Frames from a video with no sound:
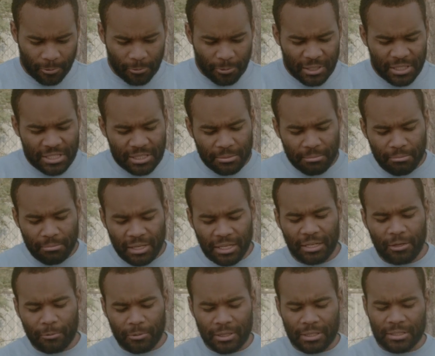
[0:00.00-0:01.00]
What does it
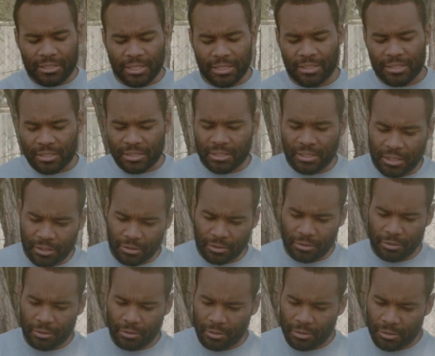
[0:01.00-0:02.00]
mean when it says
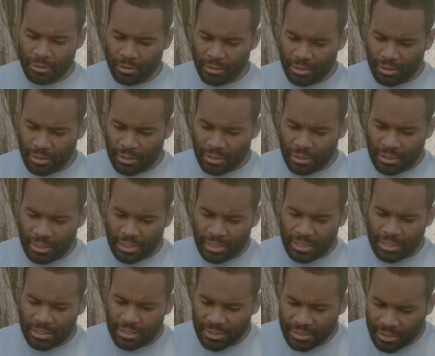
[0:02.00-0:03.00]
sinner?
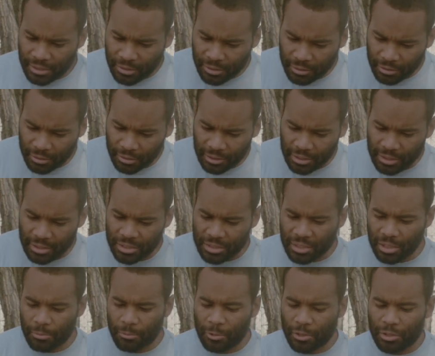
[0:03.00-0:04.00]
A sinner is
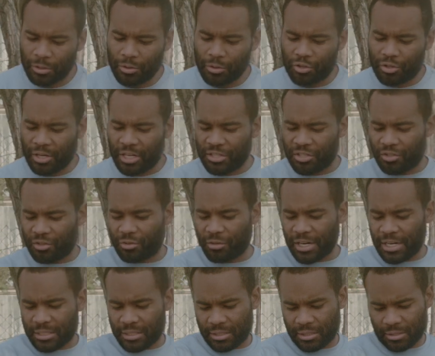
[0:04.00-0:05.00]
someone who
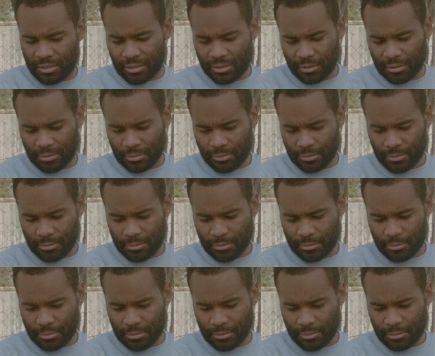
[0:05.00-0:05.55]
transgresses